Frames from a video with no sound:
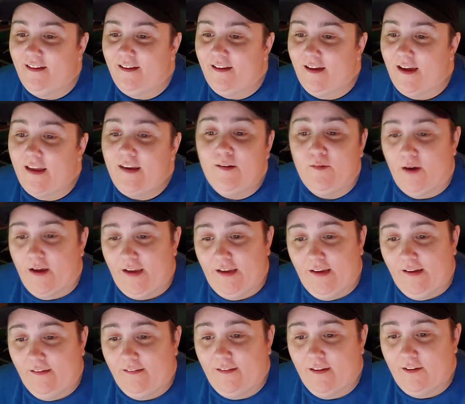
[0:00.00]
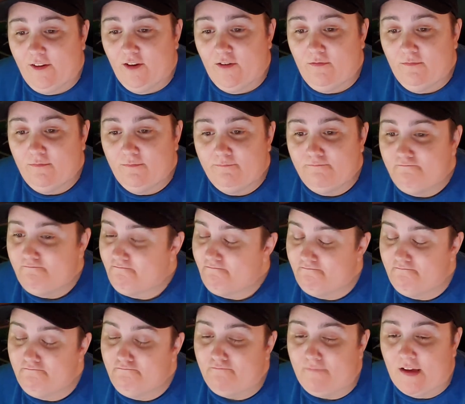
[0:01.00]
Anyway, he continued,
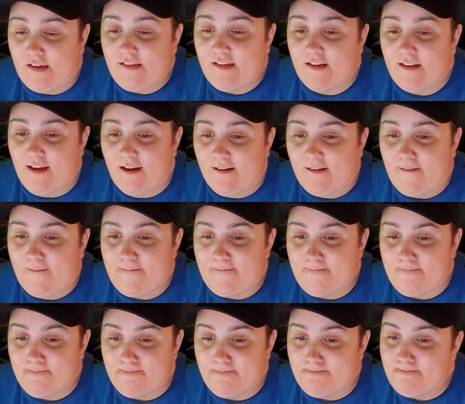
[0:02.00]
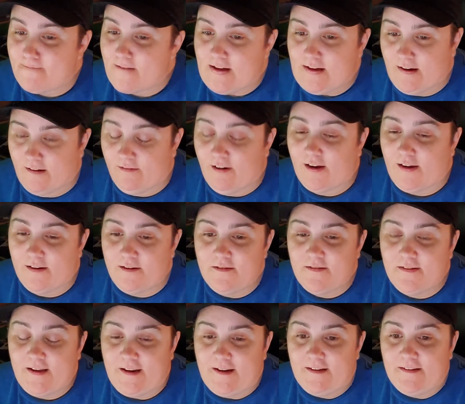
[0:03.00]
best of luck. I reckon you'll
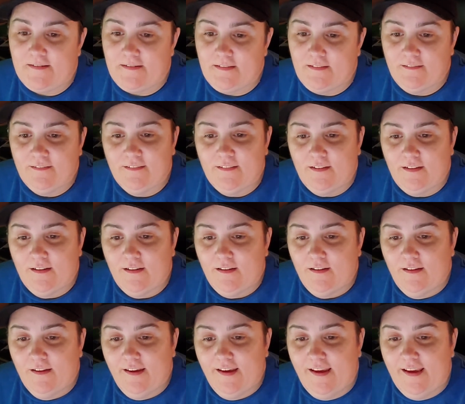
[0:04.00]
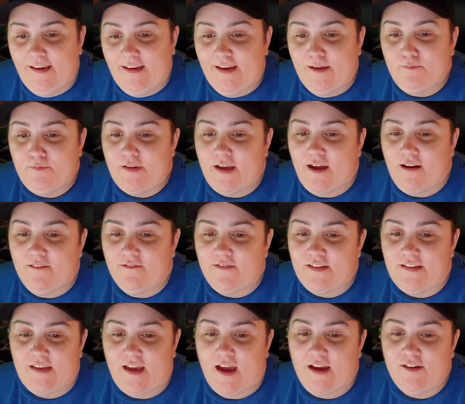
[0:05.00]
need it. He nipped out of the
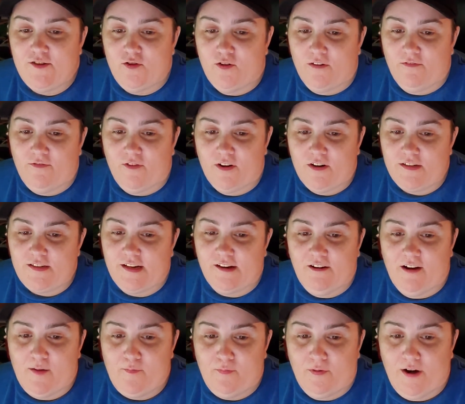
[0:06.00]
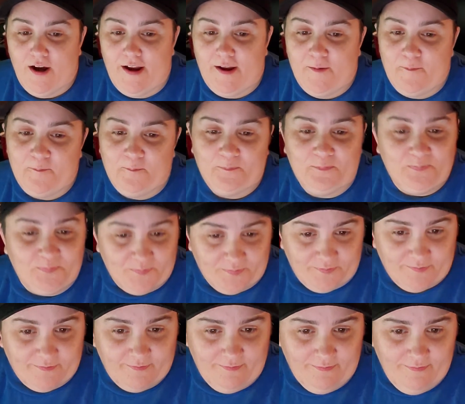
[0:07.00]
side door for a cigarette break.
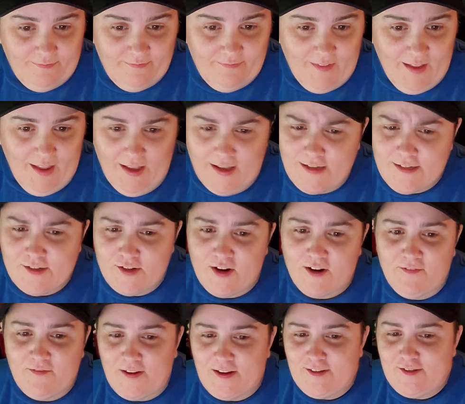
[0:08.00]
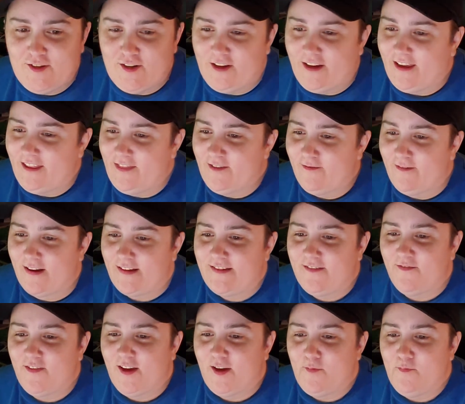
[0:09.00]
Aziraphale took in the rest
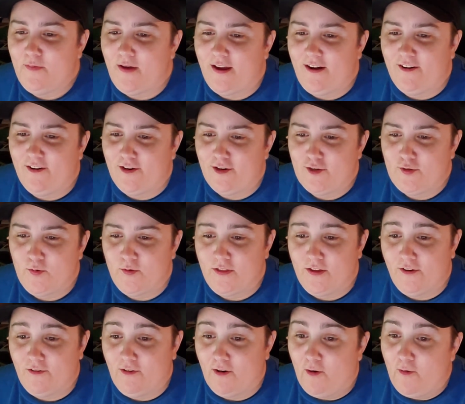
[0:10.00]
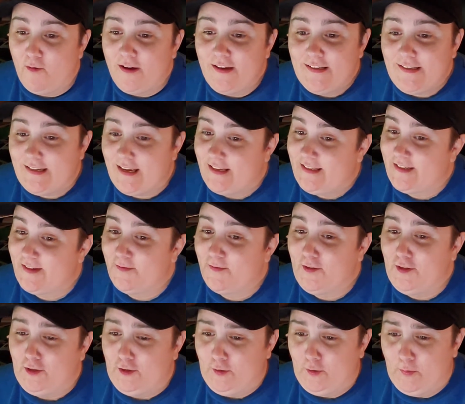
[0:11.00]
of the competitors with a growing sense of
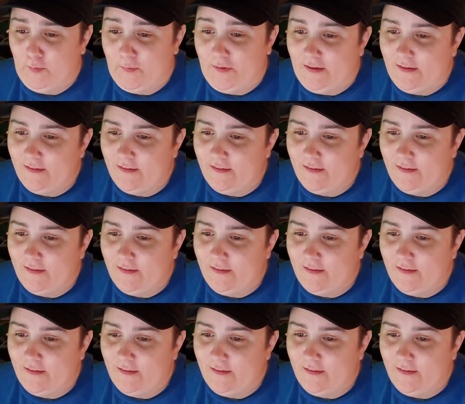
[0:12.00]
gloom.